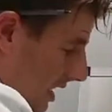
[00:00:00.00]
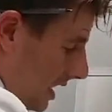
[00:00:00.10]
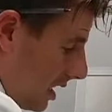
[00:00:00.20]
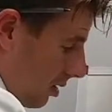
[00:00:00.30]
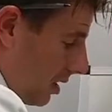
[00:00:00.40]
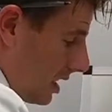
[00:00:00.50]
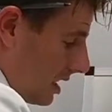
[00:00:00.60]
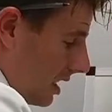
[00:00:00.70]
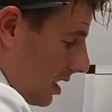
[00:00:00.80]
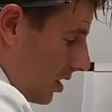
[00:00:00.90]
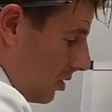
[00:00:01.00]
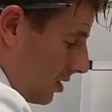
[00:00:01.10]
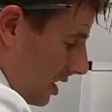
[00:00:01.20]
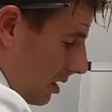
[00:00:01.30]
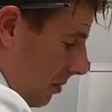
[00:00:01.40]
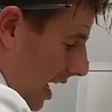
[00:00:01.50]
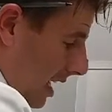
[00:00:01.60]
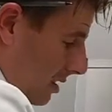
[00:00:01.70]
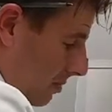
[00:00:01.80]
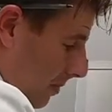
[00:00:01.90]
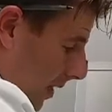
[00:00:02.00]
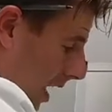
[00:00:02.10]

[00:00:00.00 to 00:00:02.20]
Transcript: decrease the acoustic mass,